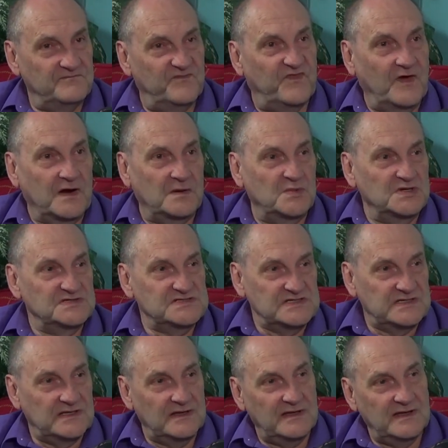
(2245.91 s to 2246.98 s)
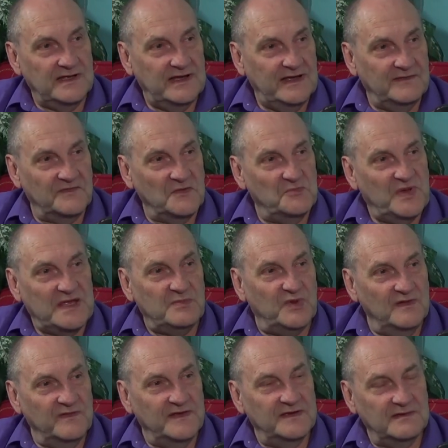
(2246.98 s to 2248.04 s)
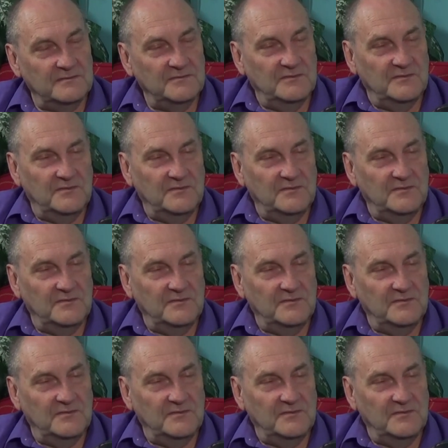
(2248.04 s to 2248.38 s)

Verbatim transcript: farmers and, and the people that